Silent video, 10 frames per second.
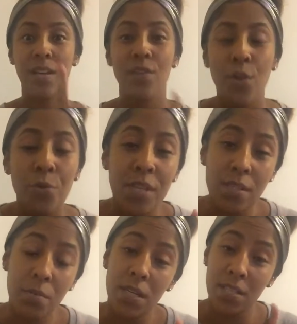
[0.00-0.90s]
Know
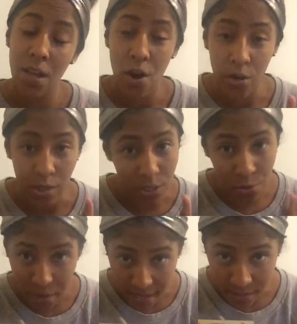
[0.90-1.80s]
this because they are going
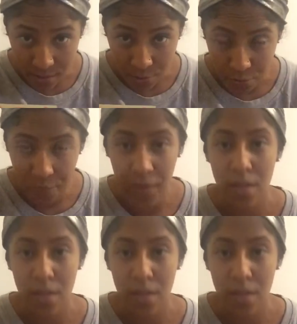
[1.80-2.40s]
to ask you.